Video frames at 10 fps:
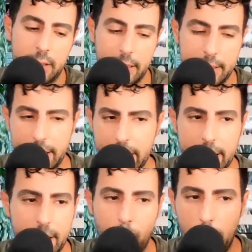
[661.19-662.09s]
says that he
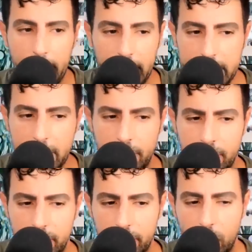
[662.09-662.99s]
ended up wearing
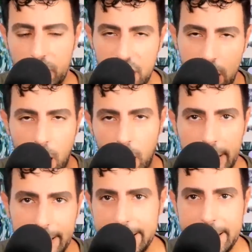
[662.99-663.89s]
some, what she called,
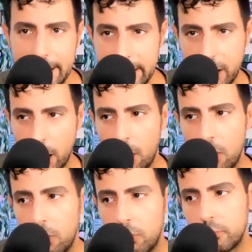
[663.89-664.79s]
like, a
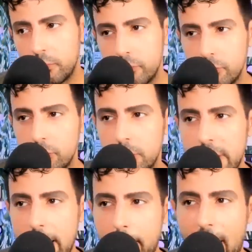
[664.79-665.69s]
disco
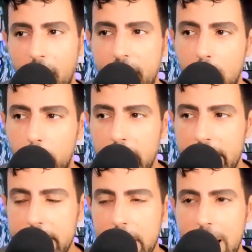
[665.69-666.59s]
type outfit with
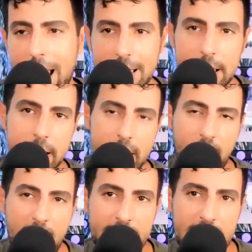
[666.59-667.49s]
like sunglasses, and
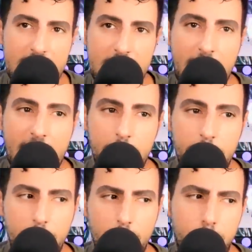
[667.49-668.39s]
that he had
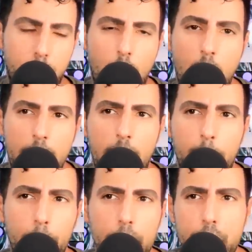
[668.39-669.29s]
brought a
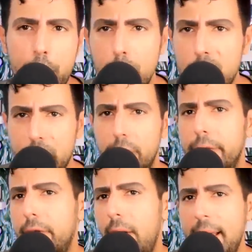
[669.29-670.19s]
producer
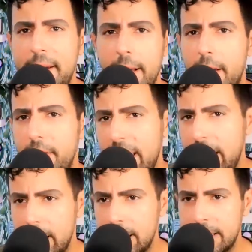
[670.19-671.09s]
friend of
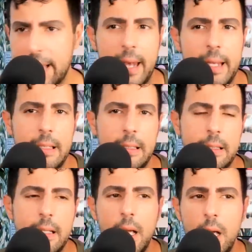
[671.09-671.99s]
his that
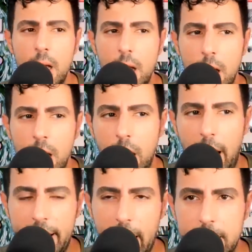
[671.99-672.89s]
is,
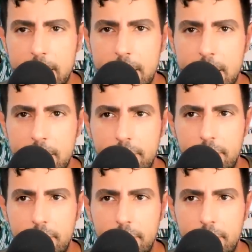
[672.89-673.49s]
I guess,